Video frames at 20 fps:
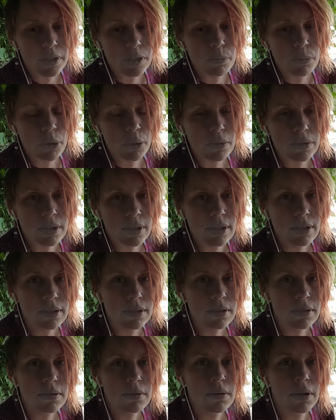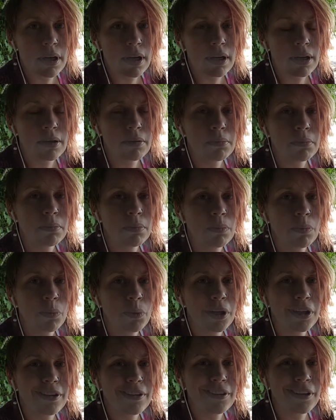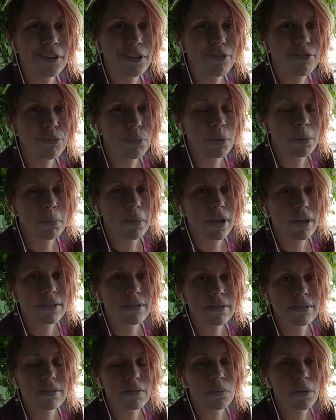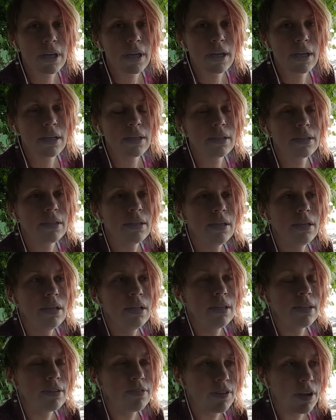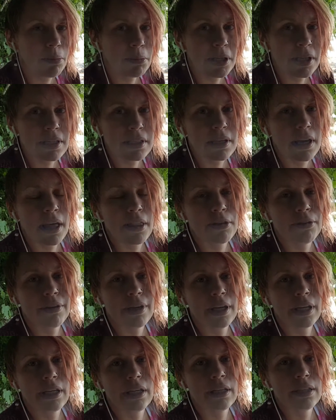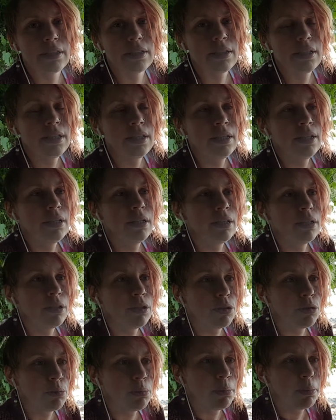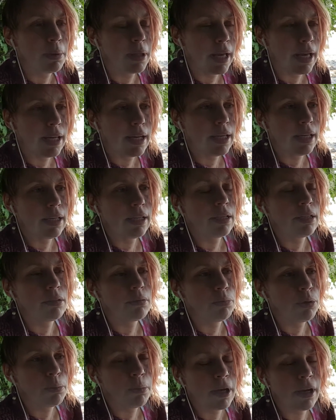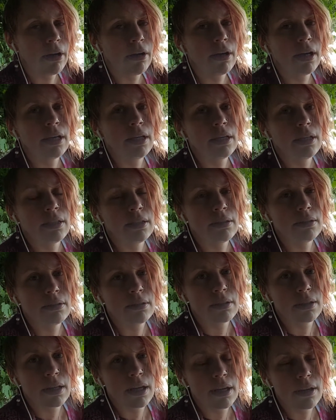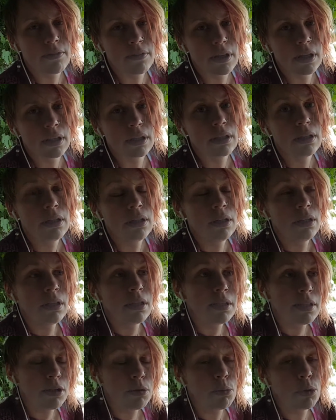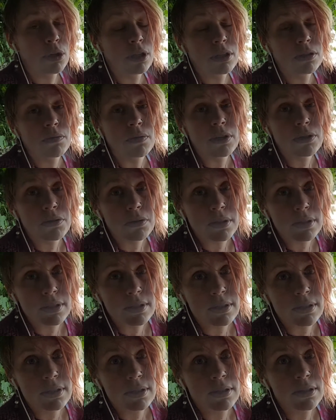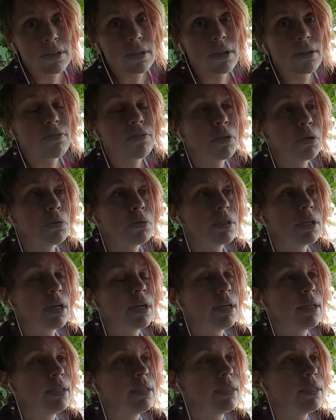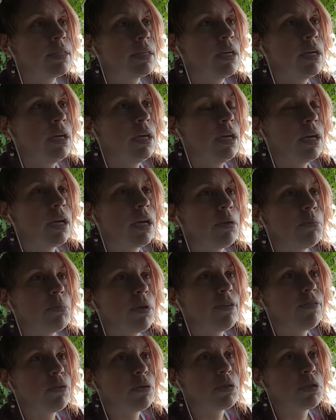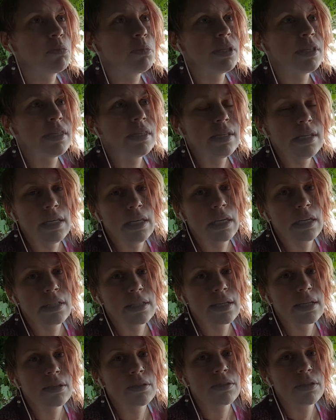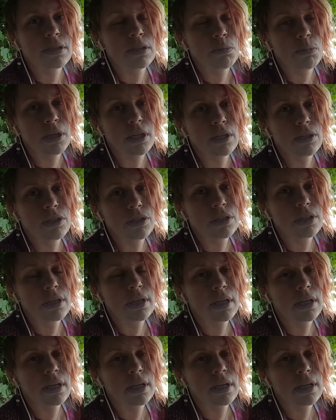process, when a loved one passes away and the family is gathering and planning and preparing and having ceremonies and rituals of those kinds. I've also been sneaking down to the beach